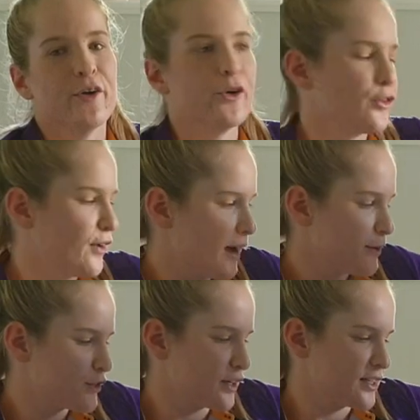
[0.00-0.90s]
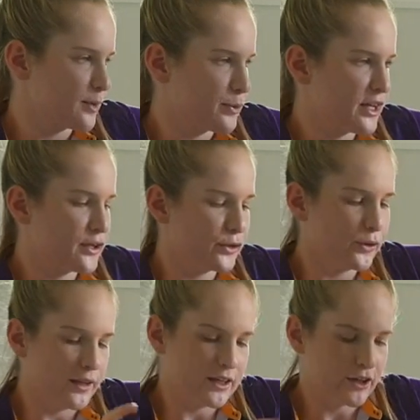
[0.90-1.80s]
All the Firebirds dresses are pretty
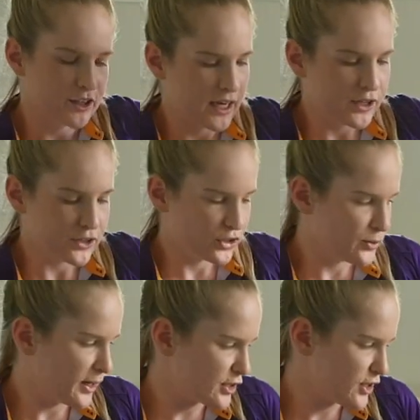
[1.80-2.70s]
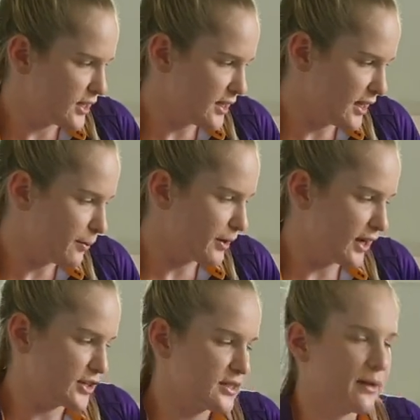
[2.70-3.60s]
cool. They don't change too much year to year, but
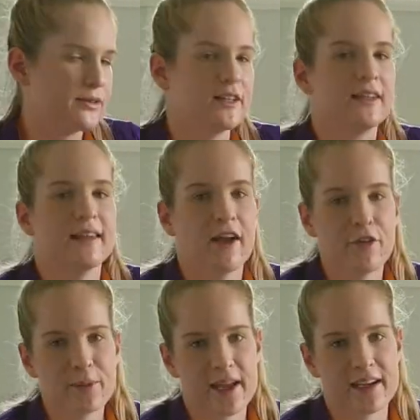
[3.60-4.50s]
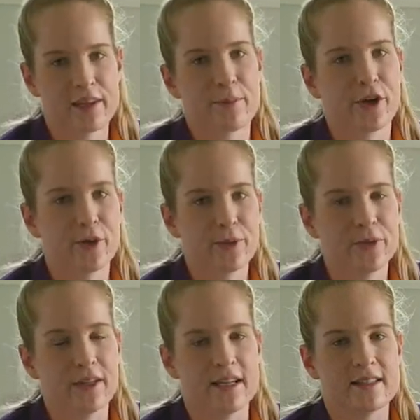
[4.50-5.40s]
I just absolutely love playing in the
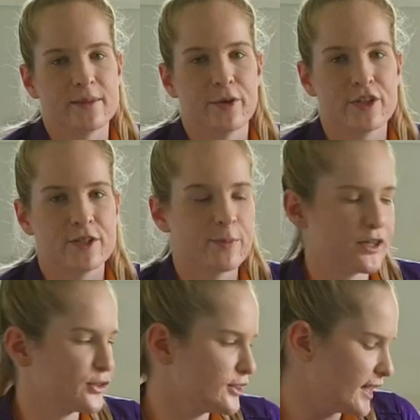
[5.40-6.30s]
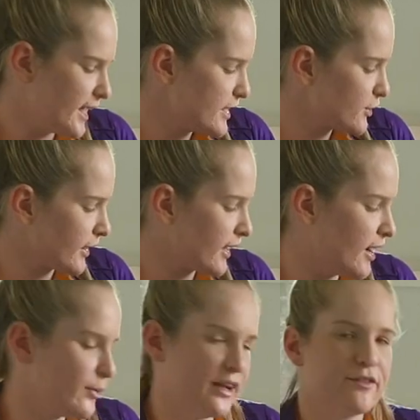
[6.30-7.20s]
purple. That is the most special day, so I
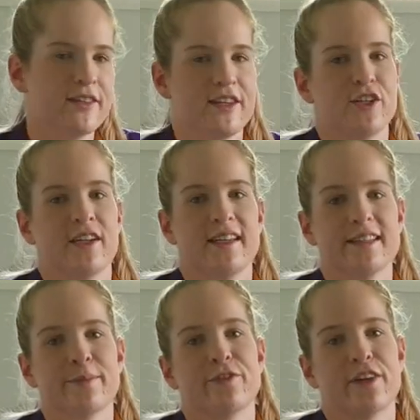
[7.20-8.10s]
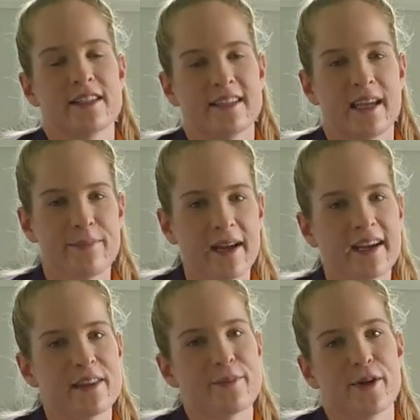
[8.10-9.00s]
can't wait for this year to, for us to get
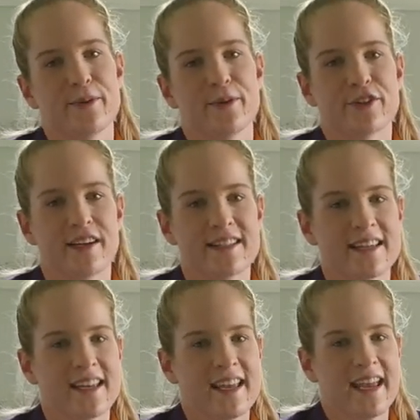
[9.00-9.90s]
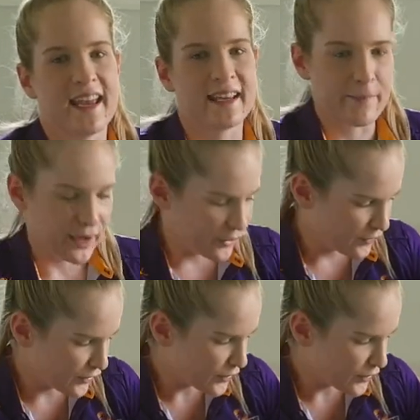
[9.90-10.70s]
back in the purple dress and get back on the